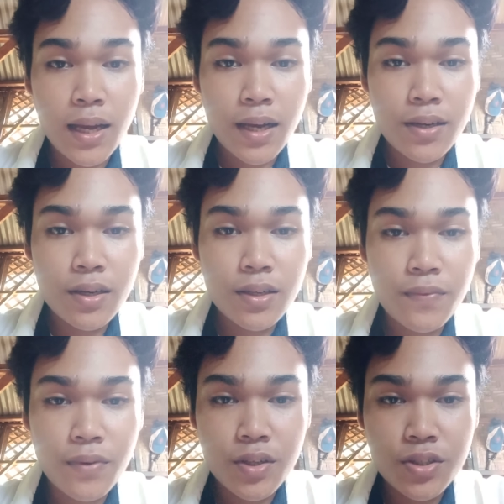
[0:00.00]
other
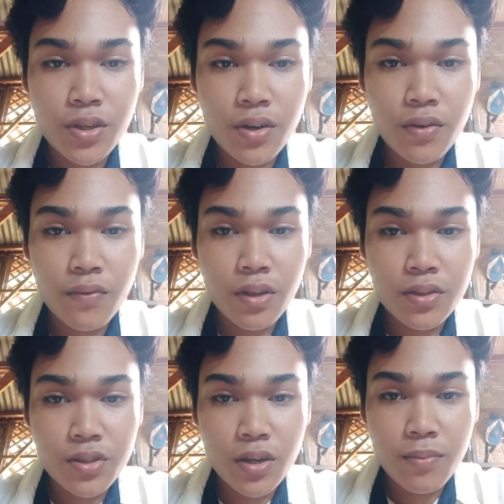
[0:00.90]
definition of the
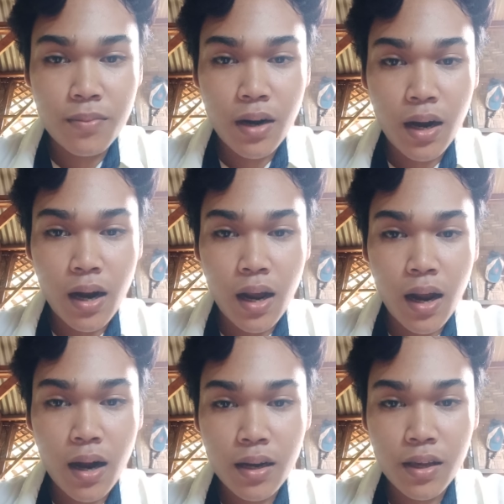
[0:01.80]
term
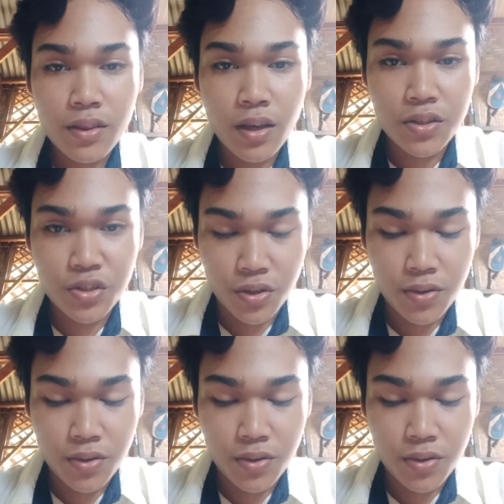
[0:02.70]
architecture.